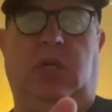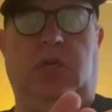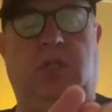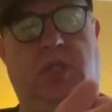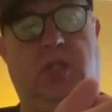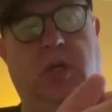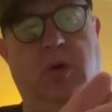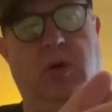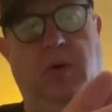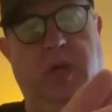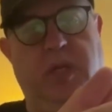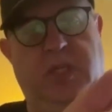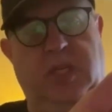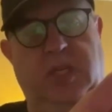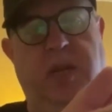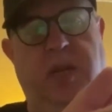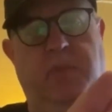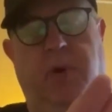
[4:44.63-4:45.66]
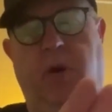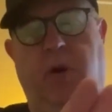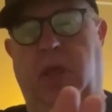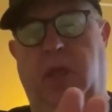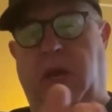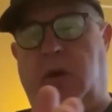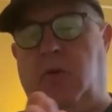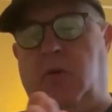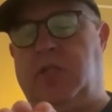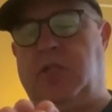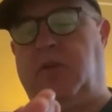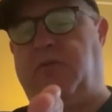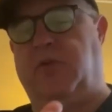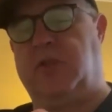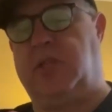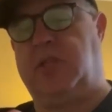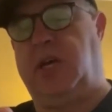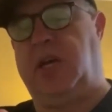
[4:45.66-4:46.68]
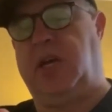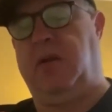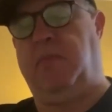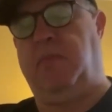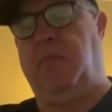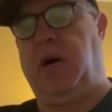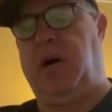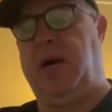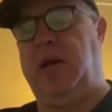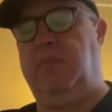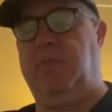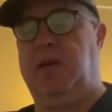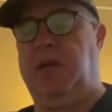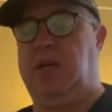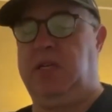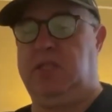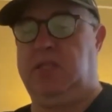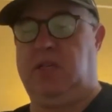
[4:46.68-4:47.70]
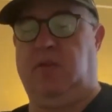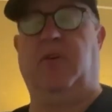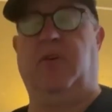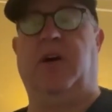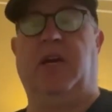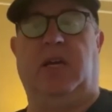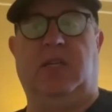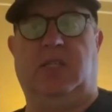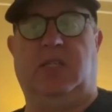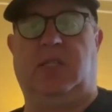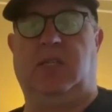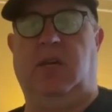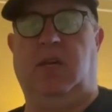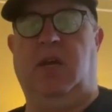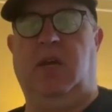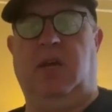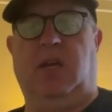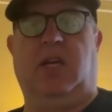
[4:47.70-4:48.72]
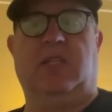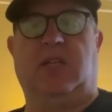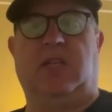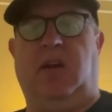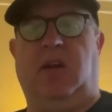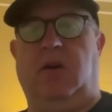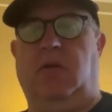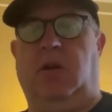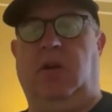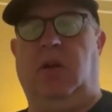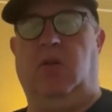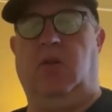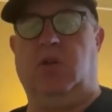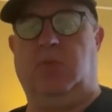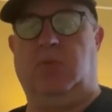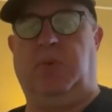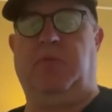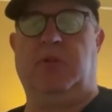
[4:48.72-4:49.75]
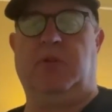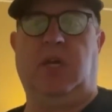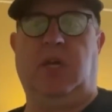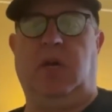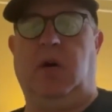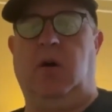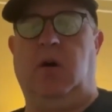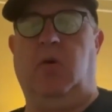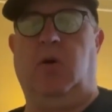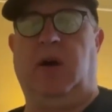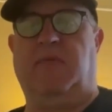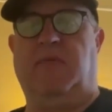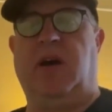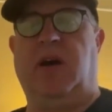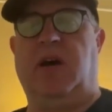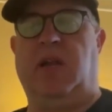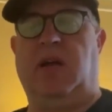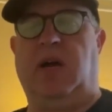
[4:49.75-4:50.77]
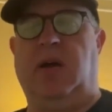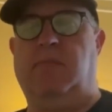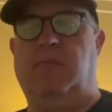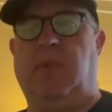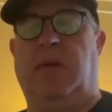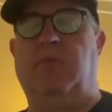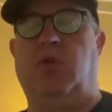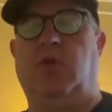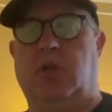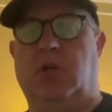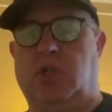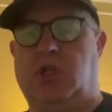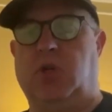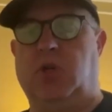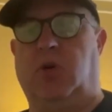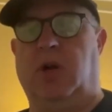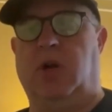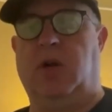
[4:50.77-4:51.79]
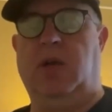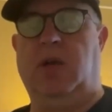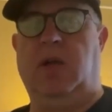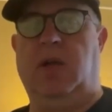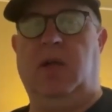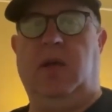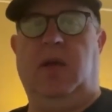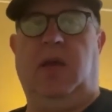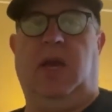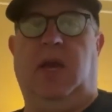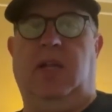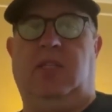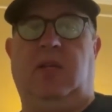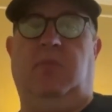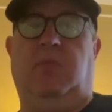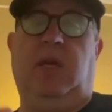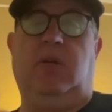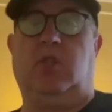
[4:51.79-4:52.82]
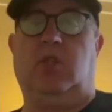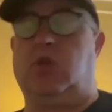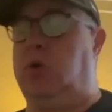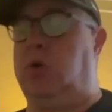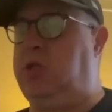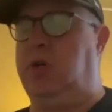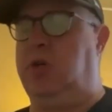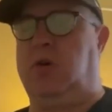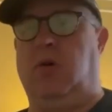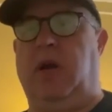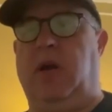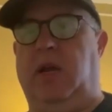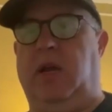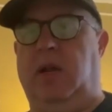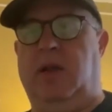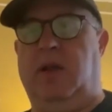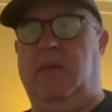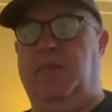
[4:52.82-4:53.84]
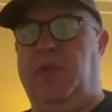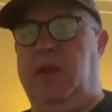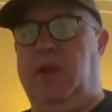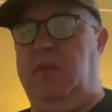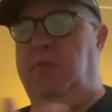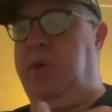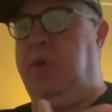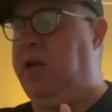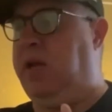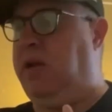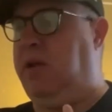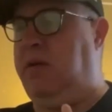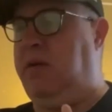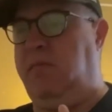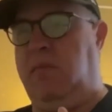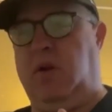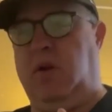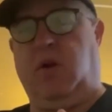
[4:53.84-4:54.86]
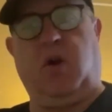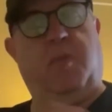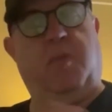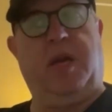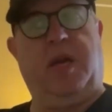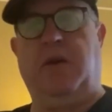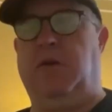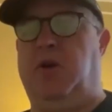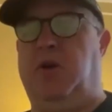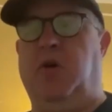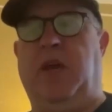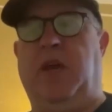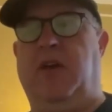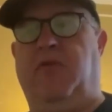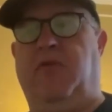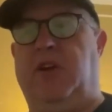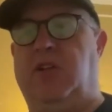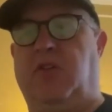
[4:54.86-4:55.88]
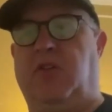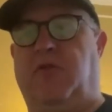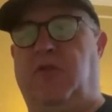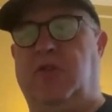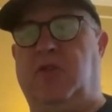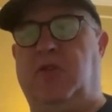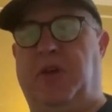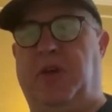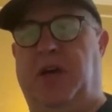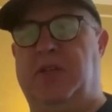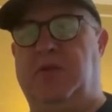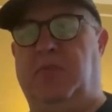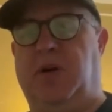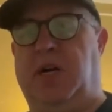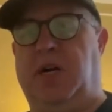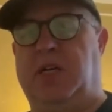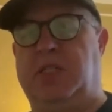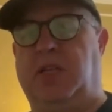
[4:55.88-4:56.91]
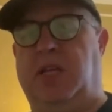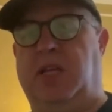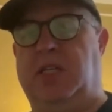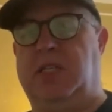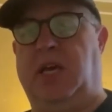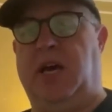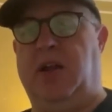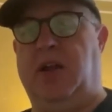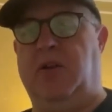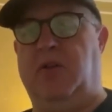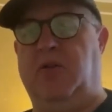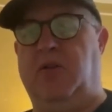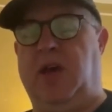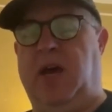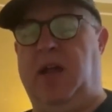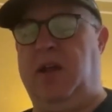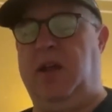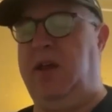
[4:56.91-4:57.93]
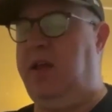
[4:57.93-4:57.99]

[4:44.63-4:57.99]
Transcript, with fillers: just go on a sidebar to that question for a second, my biggest advice advice because I hear, you know, there's people say, oh, I've got, I'm, I'm doing a short. And to me, shorts are great, but go make a, go make a feature for 2000 bucks. And they say how to do that.